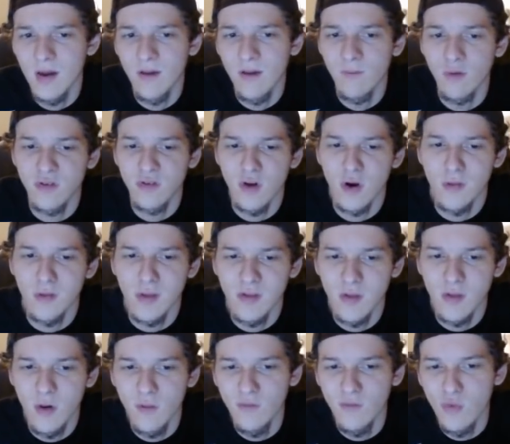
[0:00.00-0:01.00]
For tournaments,
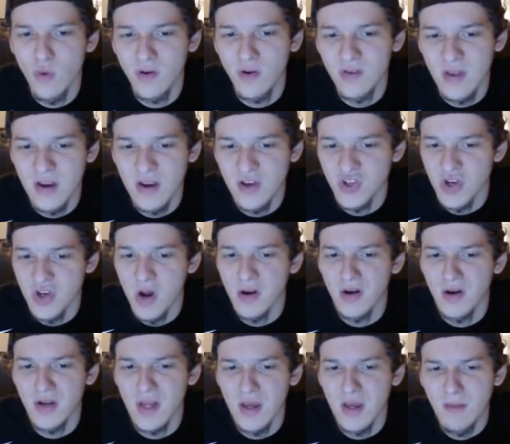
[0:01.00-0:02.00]
though, if you want to take a shot
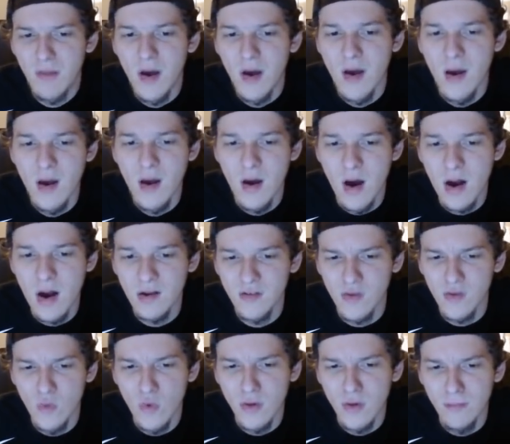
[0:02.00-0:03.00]
on him,
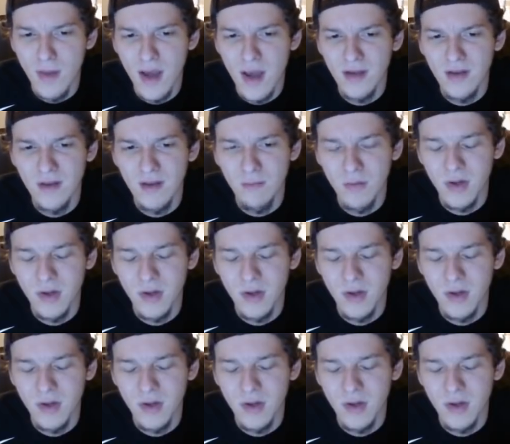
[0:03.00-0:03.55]
honestly wouldn't mind it.